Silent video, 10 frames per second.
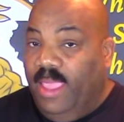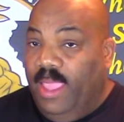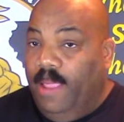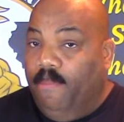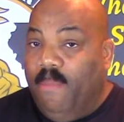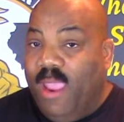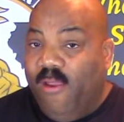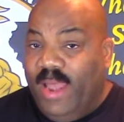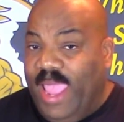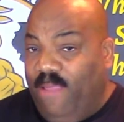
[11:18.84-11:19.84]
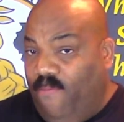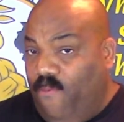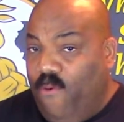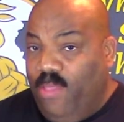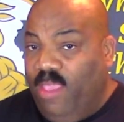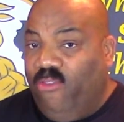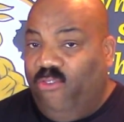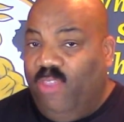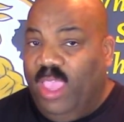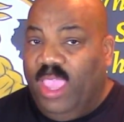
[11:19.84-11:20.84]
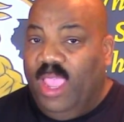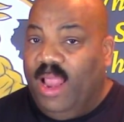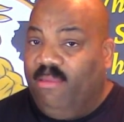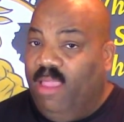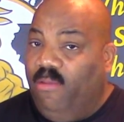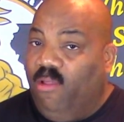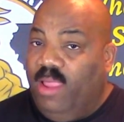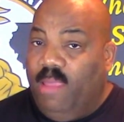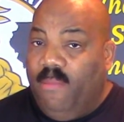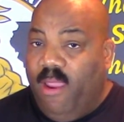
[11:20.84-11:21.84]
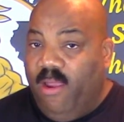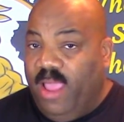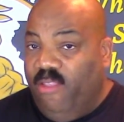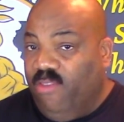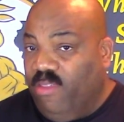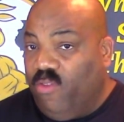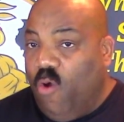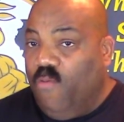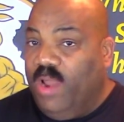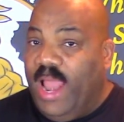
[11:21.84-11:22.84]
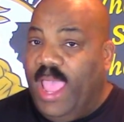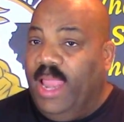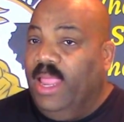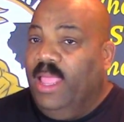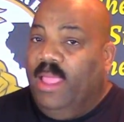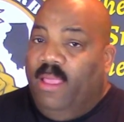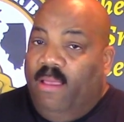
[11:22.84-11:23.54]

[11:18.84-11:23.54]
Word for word: the marinade for this chicken, I said I was gonna let it marinate just overnight